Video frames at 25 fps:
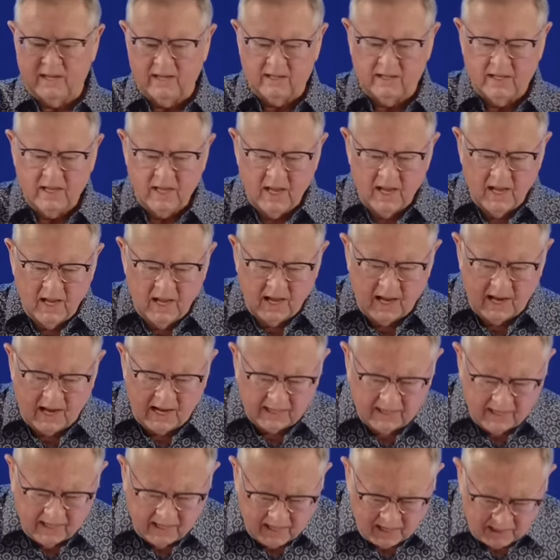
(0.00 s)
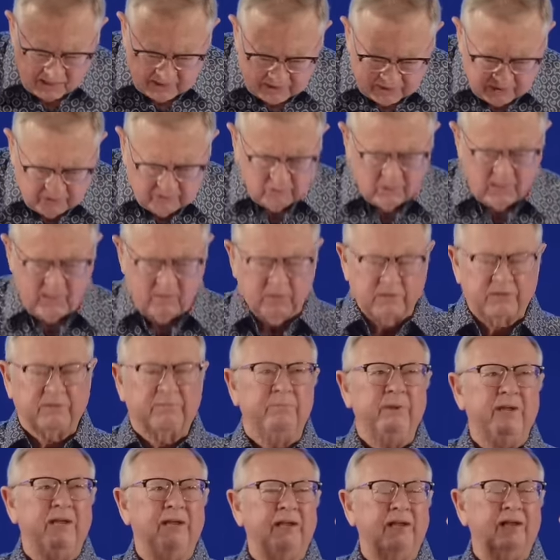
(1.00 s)
I, I, I knew I was
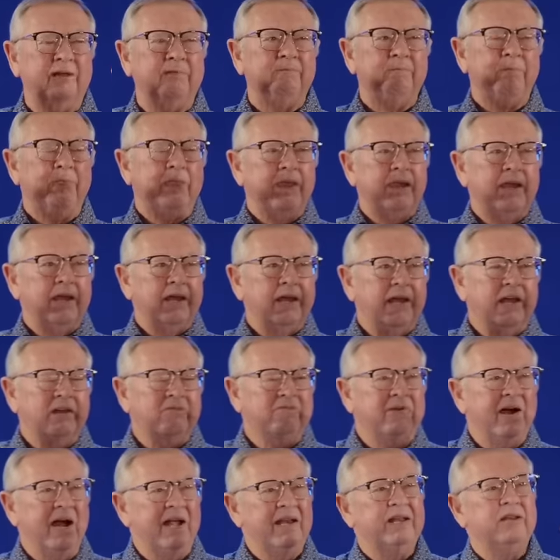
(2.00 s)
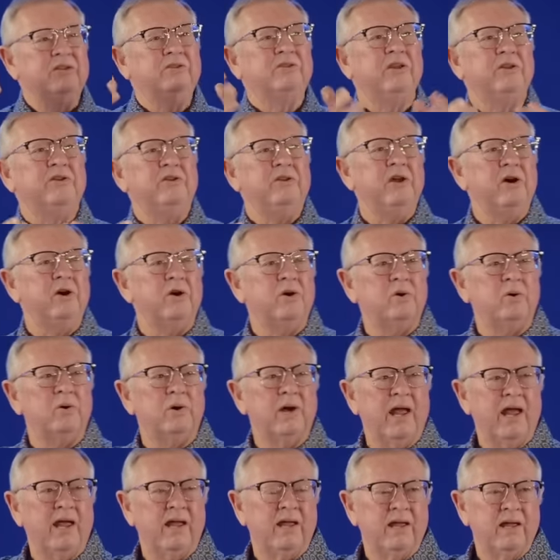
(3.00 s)
being invited to
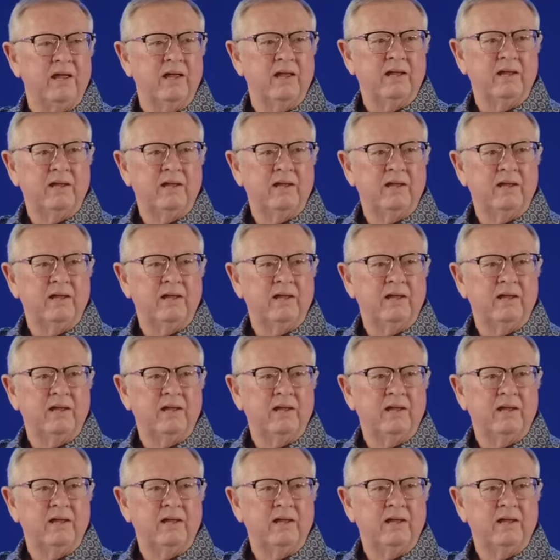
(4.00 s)
know